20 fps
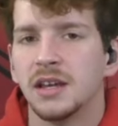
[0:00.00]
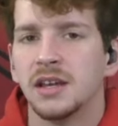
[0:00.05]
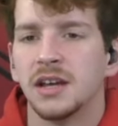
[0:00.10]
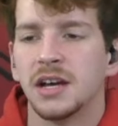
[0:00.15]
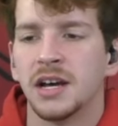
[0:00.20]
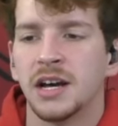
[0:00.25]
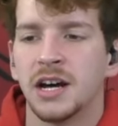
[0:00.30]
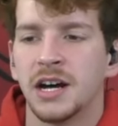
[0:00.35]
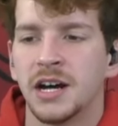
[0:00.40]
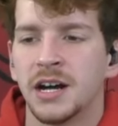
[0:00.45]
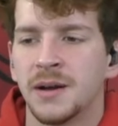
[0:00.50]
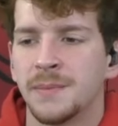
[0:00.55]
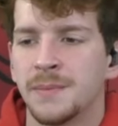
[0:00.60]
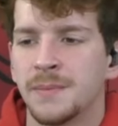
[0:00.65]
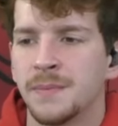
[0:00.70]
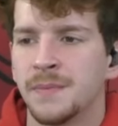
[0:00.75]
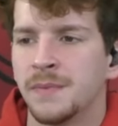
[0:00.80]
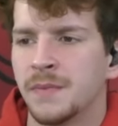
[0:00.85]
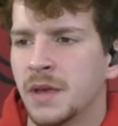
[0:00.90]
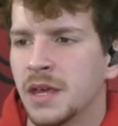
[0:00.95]

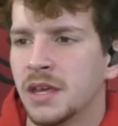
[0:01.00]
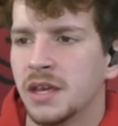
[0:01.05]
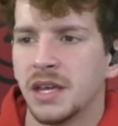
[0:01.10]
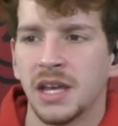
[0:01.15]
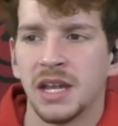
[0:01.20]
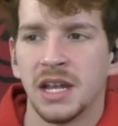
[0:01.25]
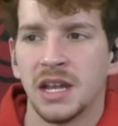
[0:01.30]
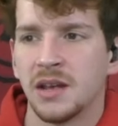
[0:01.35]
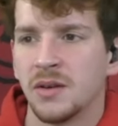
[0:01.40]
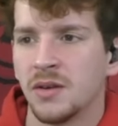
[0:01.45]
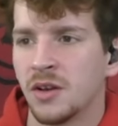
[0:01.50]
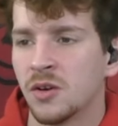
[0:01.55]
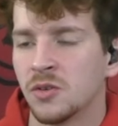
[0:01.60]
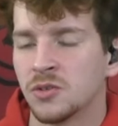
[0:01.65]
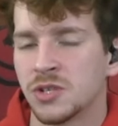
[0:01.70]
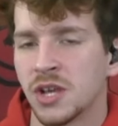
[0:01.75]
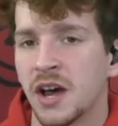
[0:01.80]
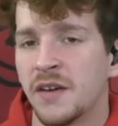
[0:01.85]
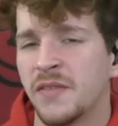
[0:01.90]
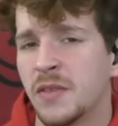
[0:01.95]
and it
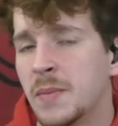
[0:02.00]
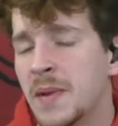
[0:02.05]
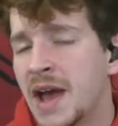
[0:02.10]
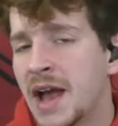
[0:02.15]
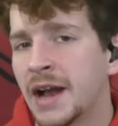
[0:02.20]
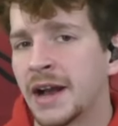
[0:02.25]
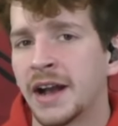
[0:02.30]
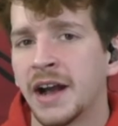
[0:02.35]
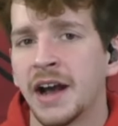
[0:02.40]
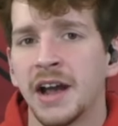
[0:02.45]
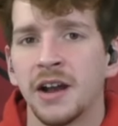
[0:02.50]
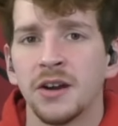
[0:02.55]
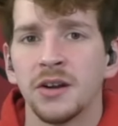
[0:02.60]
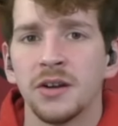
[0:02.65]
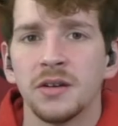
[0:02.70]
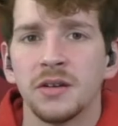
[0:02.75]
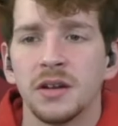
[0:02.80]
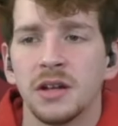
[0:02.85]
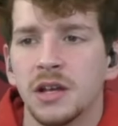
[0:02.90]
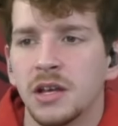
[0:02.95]
goes off the back
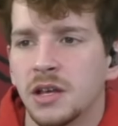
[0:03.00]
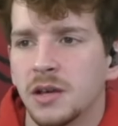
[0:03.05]
iron.